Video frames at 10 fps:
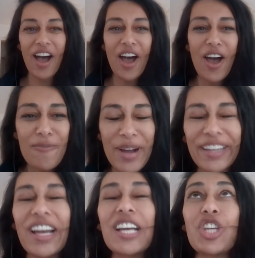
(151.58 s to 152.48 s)
Oh my
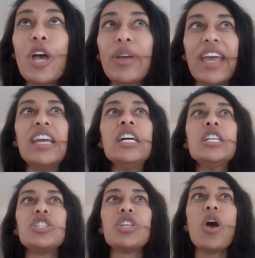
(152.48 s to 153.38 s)
gosh. Okay.
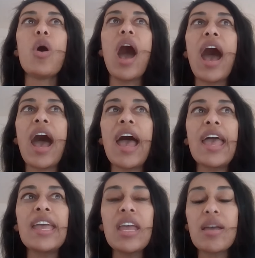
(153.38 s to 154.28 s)
So
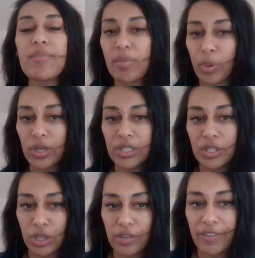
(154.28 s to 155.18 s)
I am a board
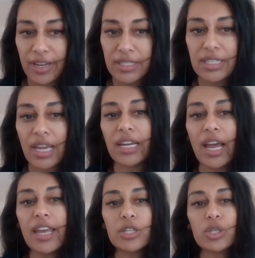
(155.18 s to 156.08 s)
certified
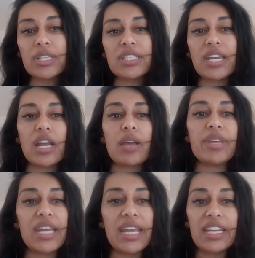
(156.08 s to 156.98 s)
psychiatrist and I'm
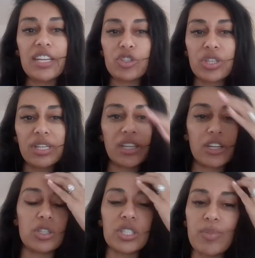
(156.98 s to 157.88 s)
an ADHD
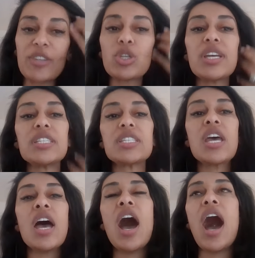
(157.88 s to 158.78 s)
clinical specialist.
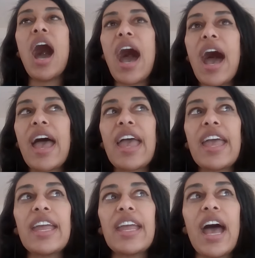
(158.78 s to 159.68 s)

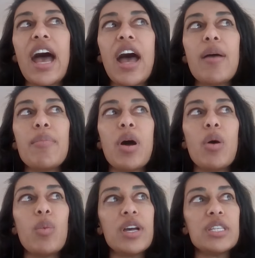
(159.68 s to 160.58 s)
I
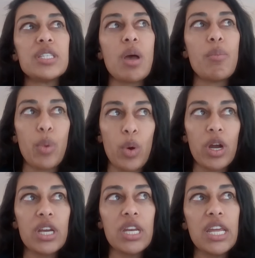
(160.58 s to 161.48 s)
was
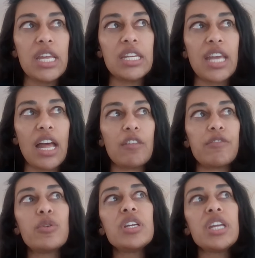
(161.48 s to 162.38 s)
born in
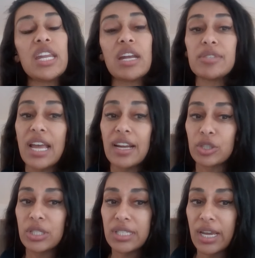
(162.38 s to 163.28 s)
California, and I was
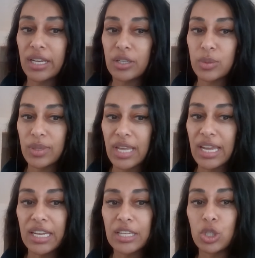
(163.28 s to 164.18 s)
actually diagnosed with
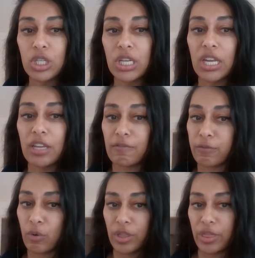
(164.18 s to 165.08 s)
ADHD in
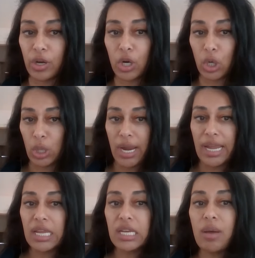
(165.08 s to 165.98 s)
4th grade,